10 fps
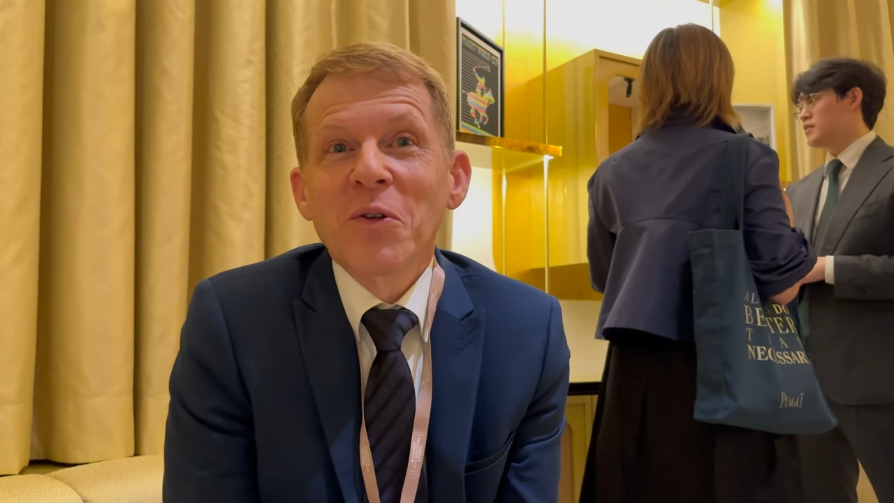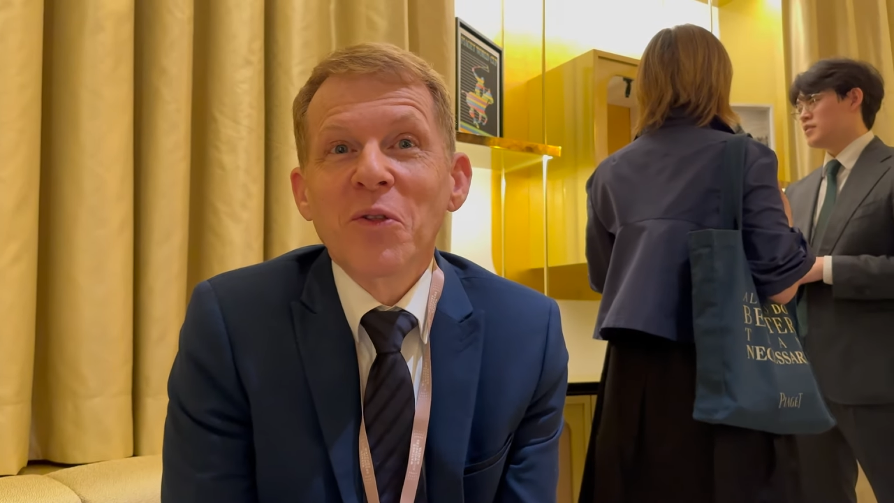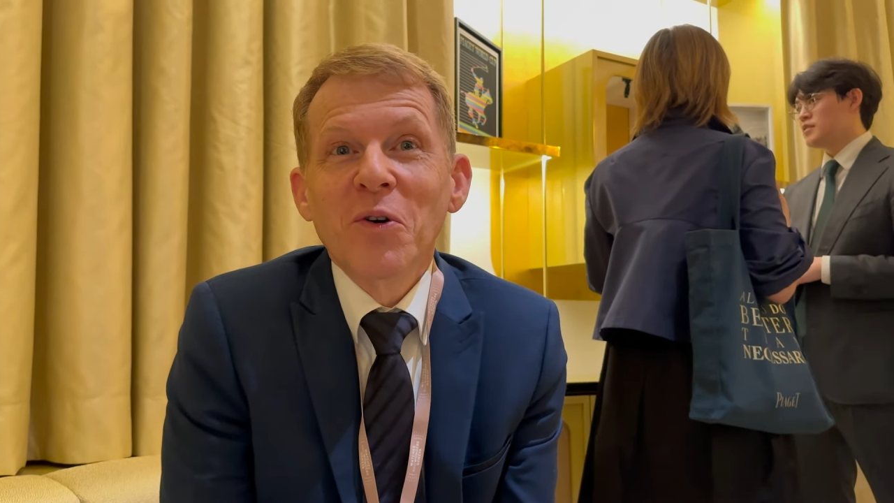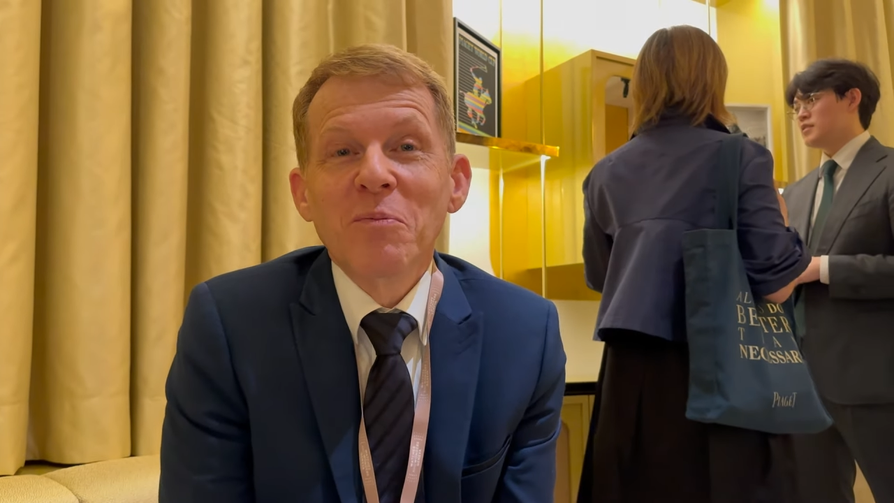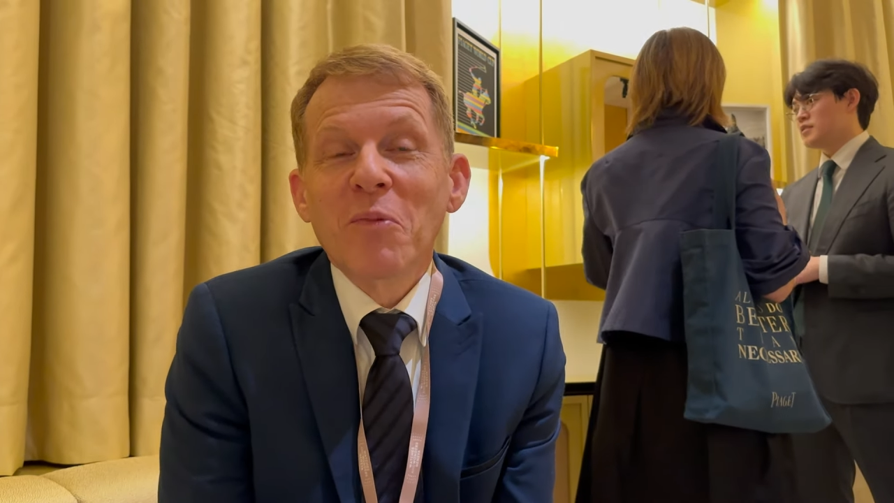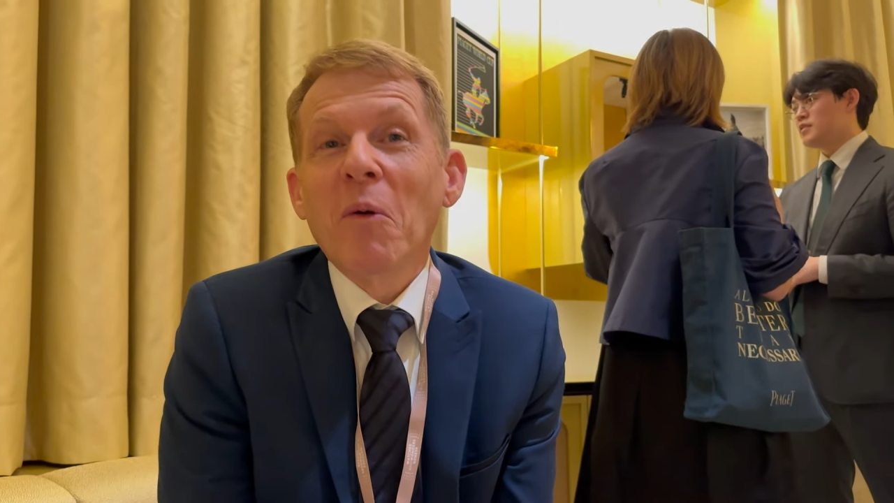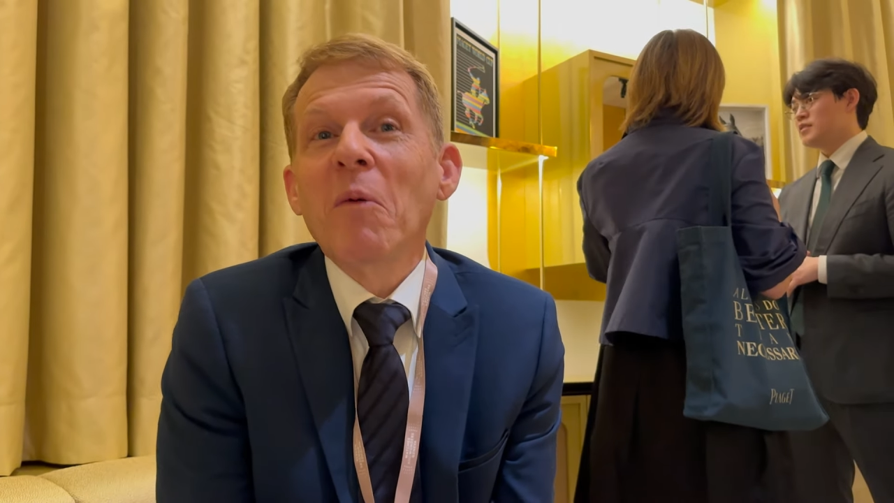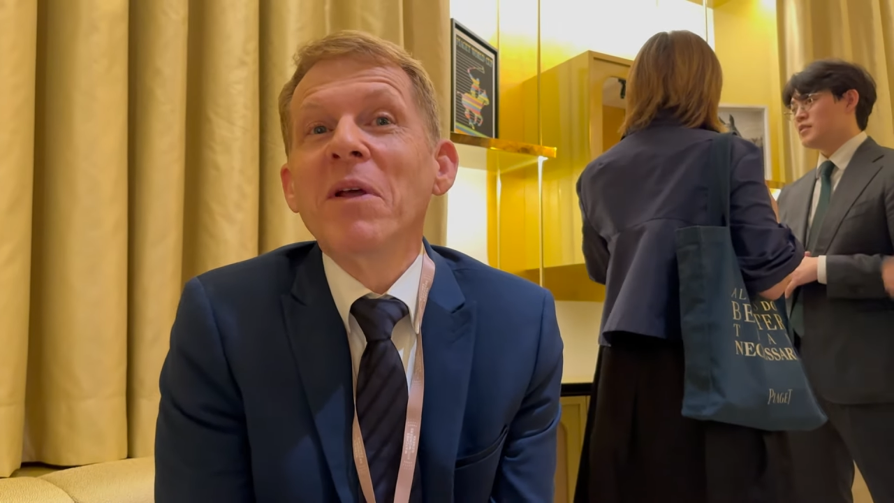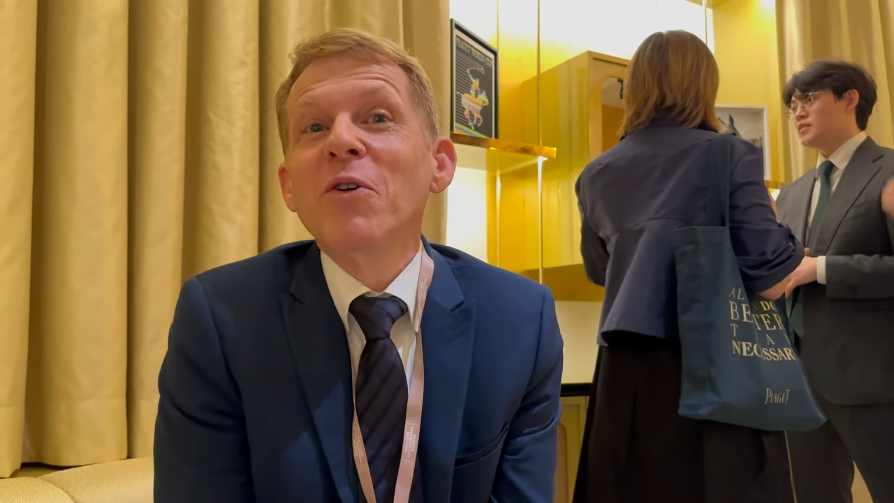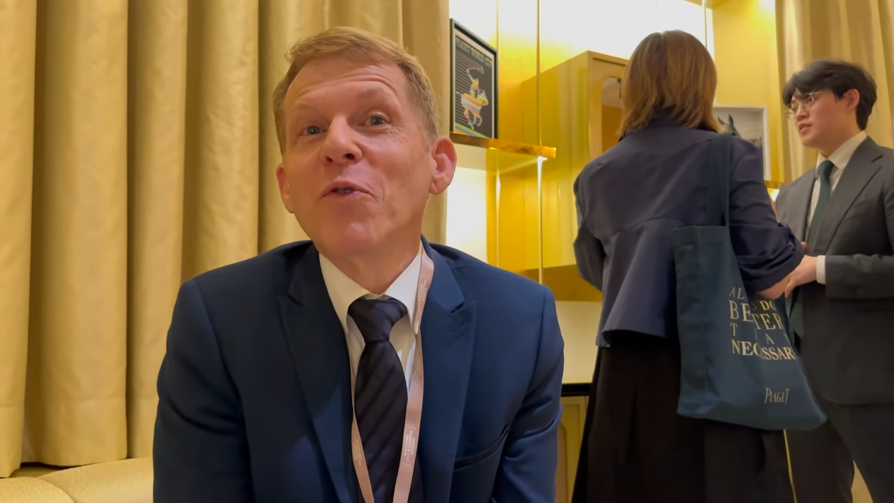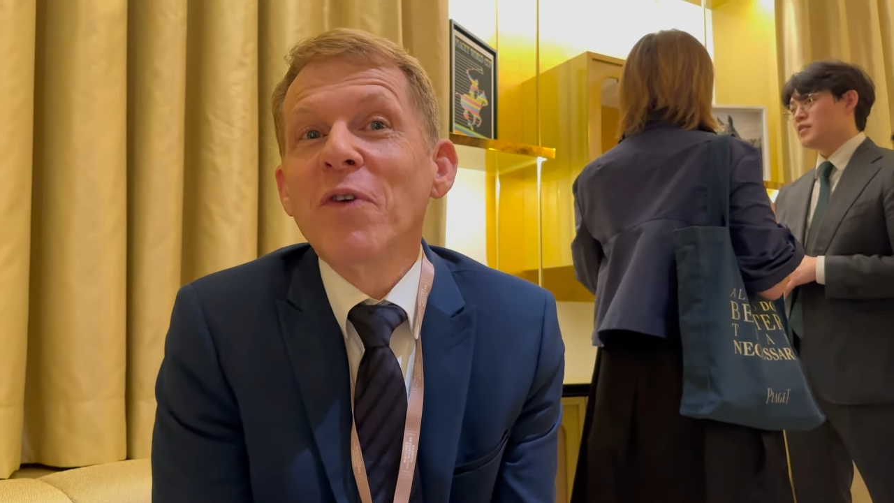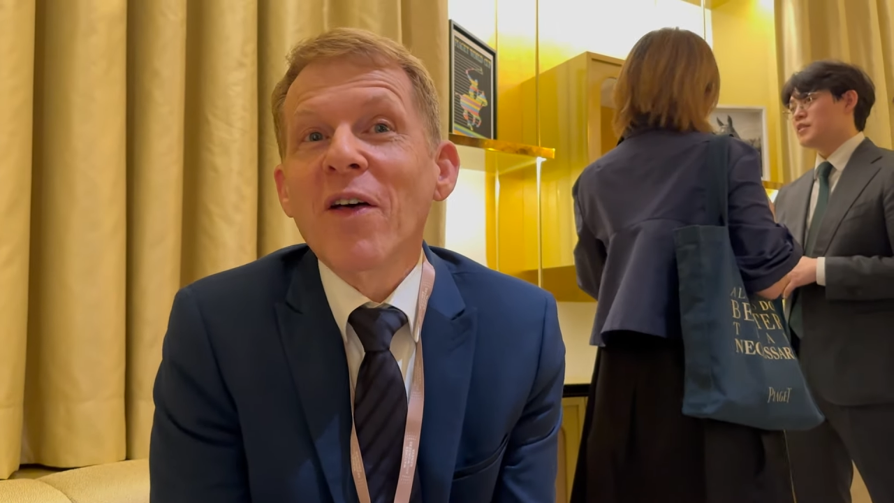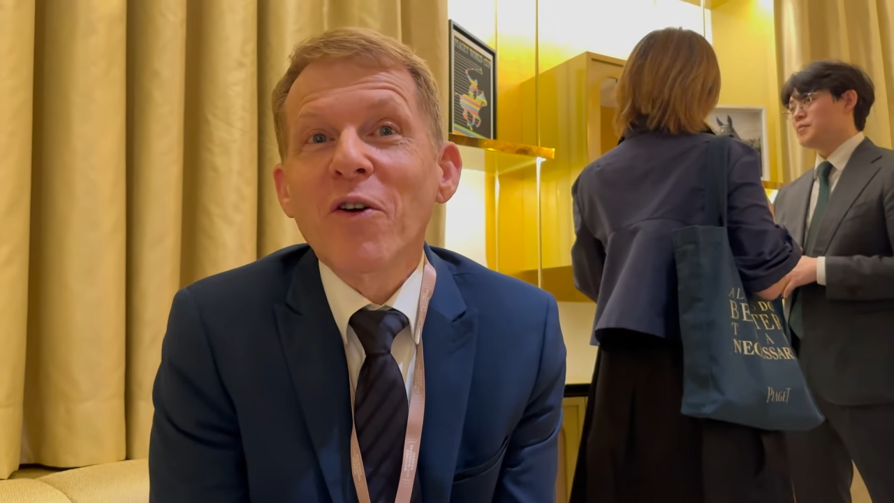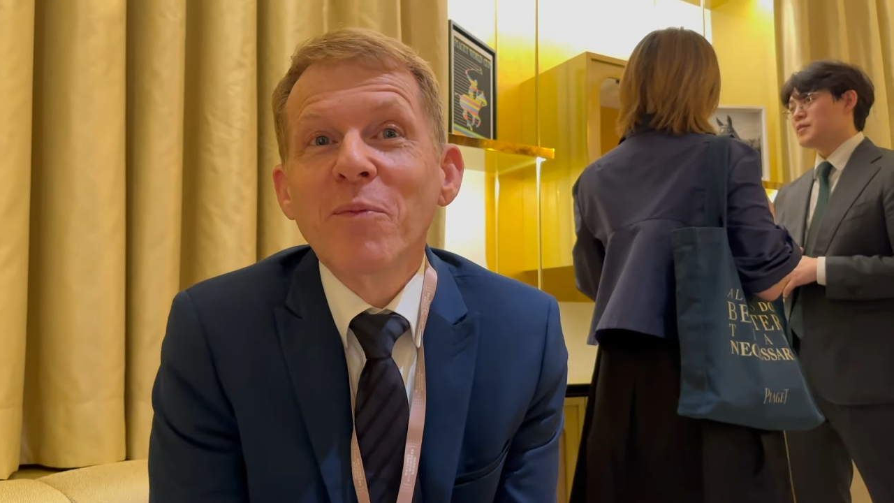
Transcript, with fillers: don't know. Probably your father